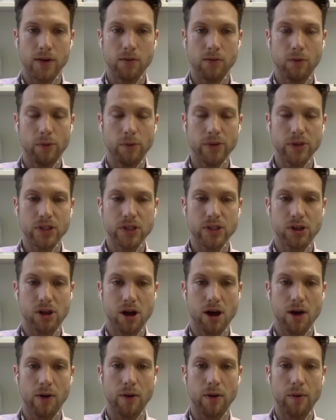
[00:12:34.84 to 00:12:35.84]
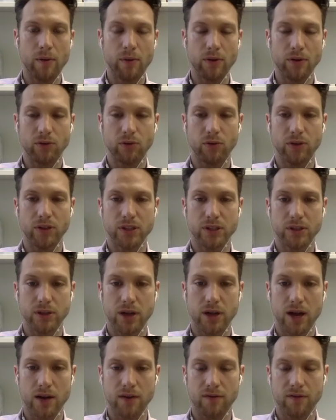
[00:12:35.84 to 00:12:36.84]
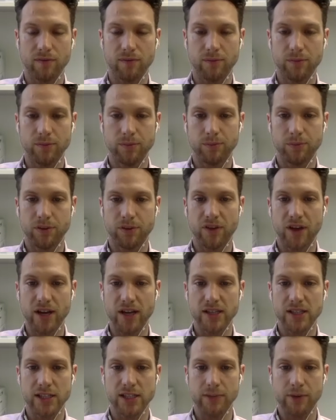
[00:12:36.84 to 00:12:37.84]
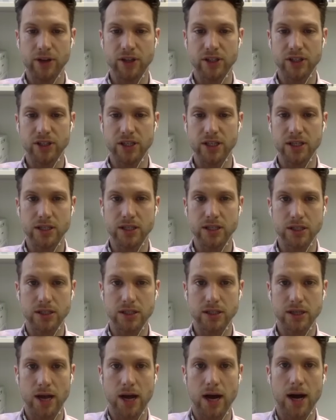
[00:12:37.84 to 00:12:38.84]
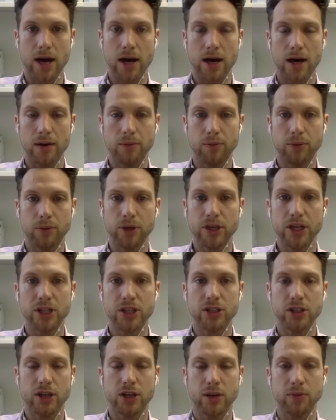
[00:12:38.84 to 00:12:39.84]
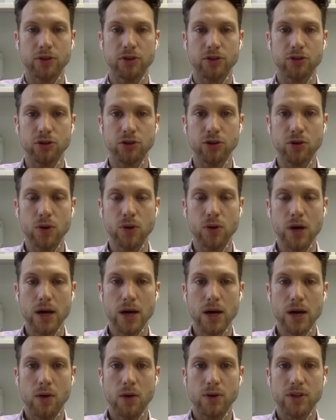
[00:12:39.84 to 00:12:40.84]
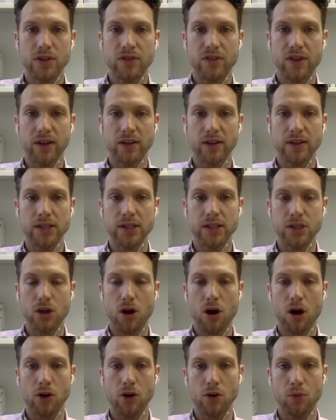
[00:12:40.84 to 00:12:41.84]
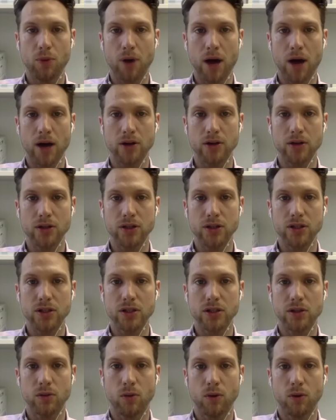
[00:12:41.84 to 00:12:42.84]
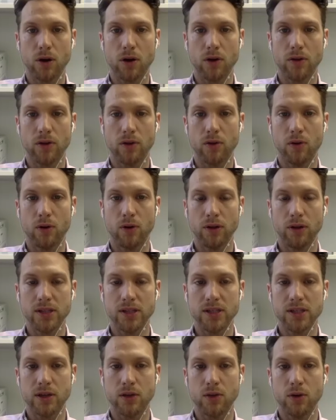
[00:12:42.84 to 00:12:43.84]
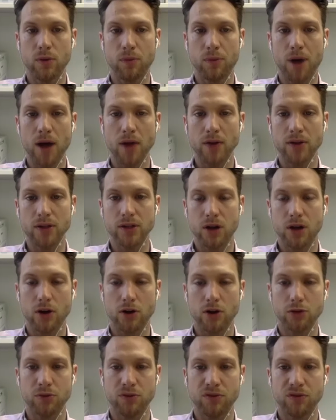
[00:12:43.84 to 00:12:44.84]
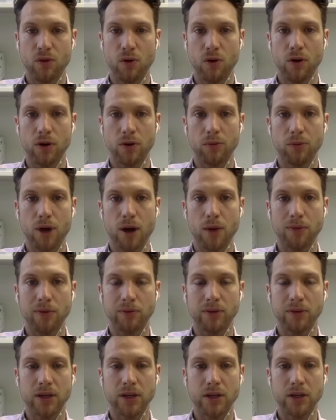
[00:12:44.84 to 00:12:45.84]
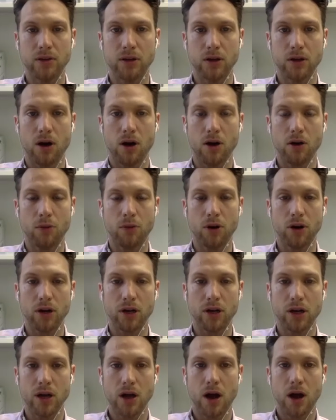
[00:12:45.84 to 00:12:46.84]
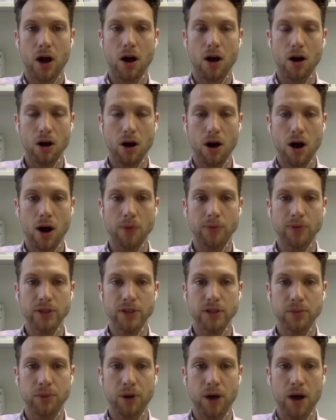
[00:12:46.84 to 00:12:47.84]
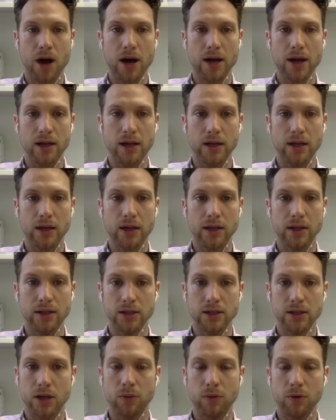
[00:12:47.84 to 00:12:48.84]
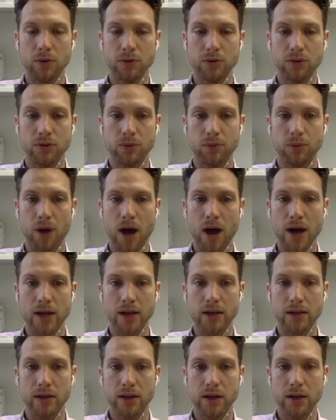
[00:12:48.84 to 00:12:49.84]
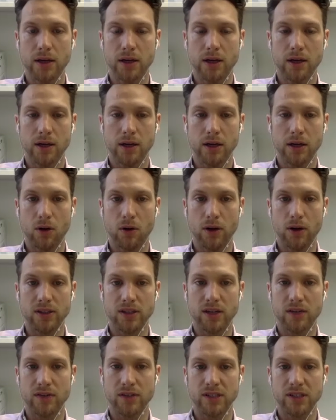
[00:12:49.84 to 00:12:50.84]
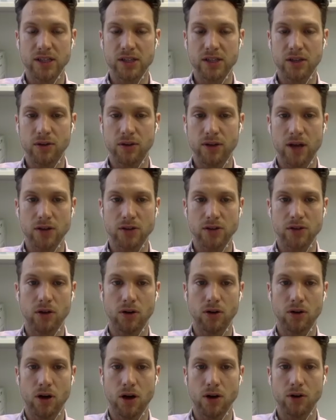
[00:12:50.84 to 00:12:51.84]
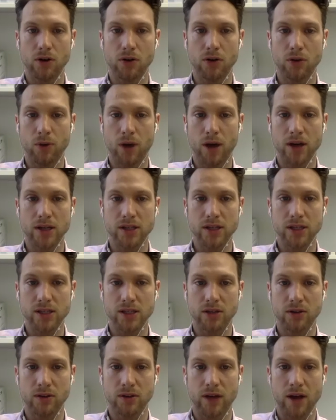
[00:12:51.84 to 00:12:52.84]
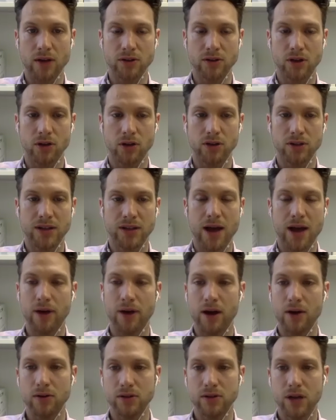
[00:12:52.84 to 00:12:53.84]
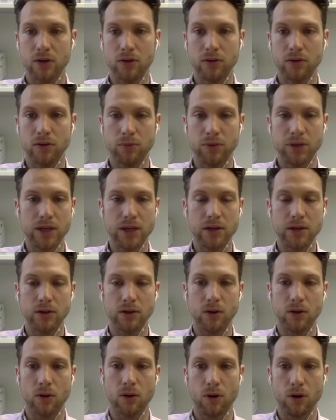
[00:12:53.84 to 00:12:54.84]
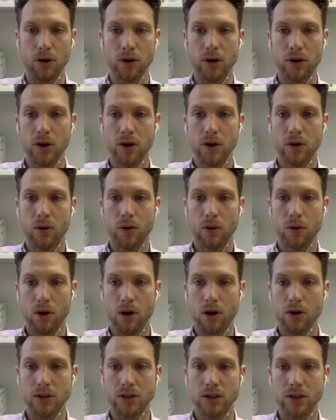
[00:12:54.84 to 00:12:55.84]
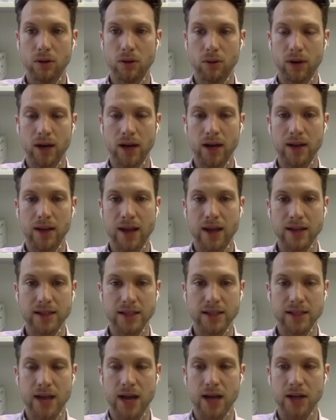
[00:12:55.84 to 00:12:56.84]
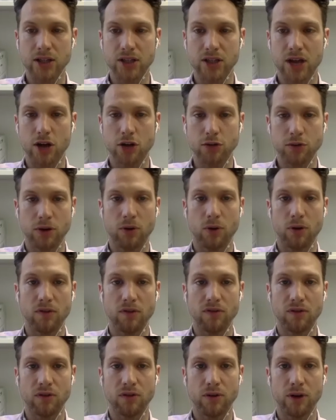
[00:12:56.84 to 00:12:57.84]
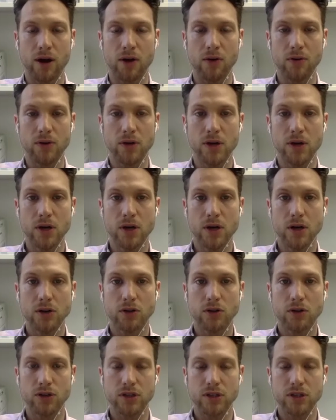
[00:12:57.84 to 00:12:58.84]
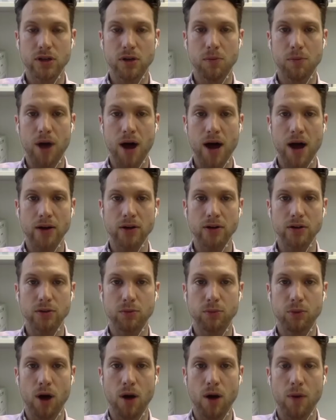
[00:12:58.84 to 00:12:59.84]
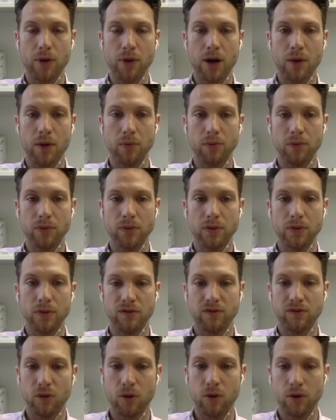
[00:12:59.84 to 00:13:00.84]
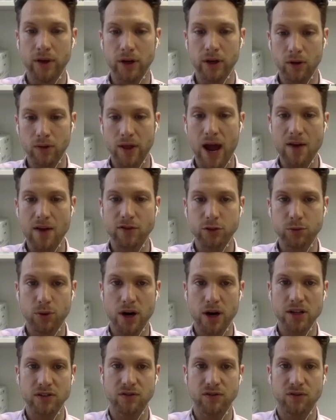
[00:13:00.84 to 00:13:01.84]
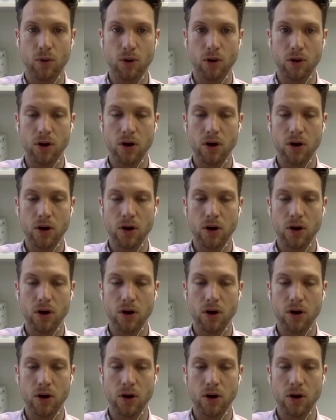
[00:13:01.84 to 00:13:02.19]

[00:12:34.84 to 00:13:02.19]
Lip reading: what we saw, what's kind of preventing CMHC's prediction coming true was the fact that these condo buyers who are listing, who would have bought in these condos before and propped up the condo market, are opting to buy in the suburbs. So they're buying, instead of a $600,000 condo, they're buying a $600,000 townhouse out in Peel or Halton, or getting that detached house by going further out. So there's still buyers propping up the floor. The average price for